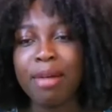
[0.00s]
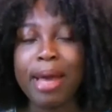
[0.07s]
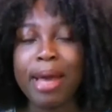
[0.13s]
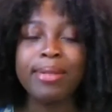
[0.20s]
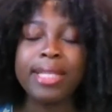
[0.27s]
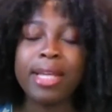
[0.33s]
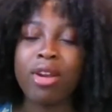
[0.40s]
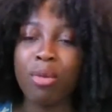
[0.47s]

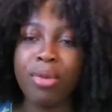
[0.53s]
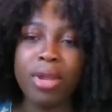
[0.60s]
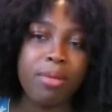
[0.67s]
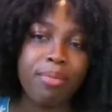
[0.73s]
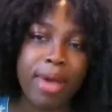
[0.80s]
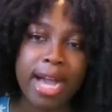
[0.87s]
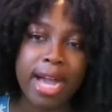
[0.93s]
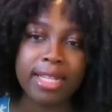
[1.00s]
how's that all been
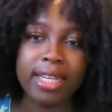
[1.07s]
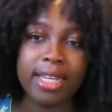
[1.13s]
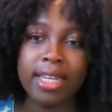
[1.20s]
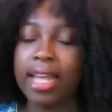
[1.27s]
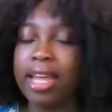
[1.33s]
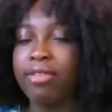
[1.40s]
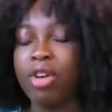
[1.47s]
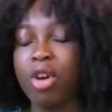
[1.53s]
impacted in
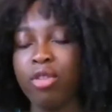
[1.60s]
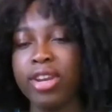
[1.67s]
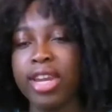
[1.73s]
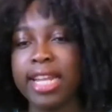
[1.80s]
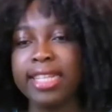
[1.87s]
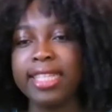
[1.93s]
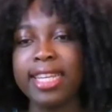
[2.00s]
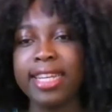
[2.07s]
light of
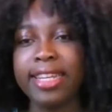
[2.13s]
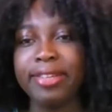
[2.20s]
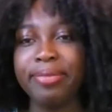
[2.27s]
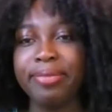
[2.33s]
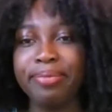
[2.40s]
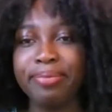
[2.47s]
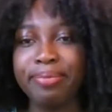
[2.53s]
COVID-19?